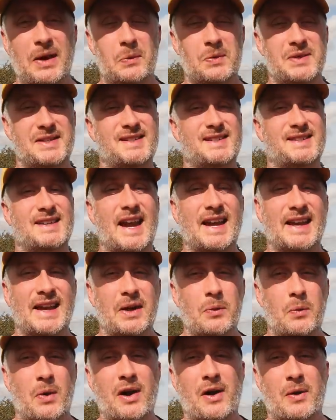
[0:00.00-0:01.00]
it was
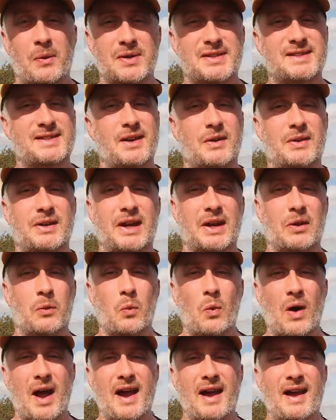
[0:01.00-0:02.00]
sagging where it was
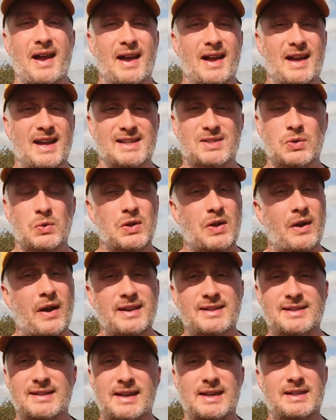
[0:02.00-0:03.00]
soaking wet. It's all
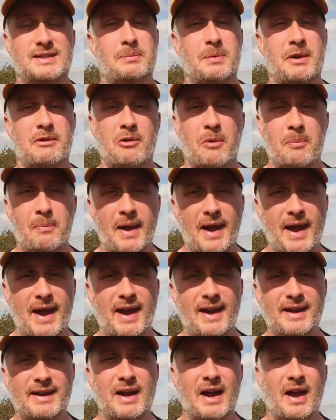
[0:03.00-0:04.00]
going to need to be
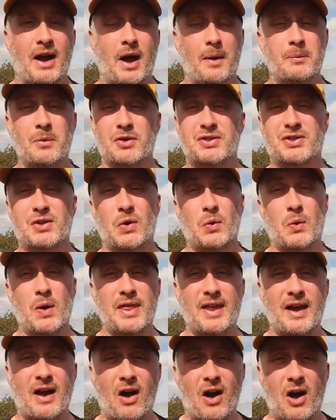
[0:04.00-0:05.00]
repaired. I'm not sure
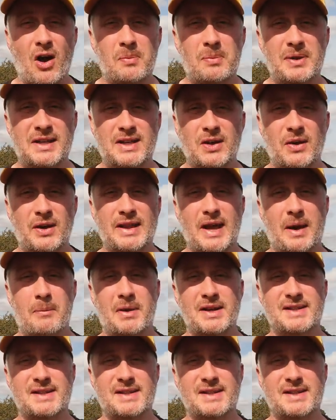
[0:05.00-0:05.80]
whether I'll be doing that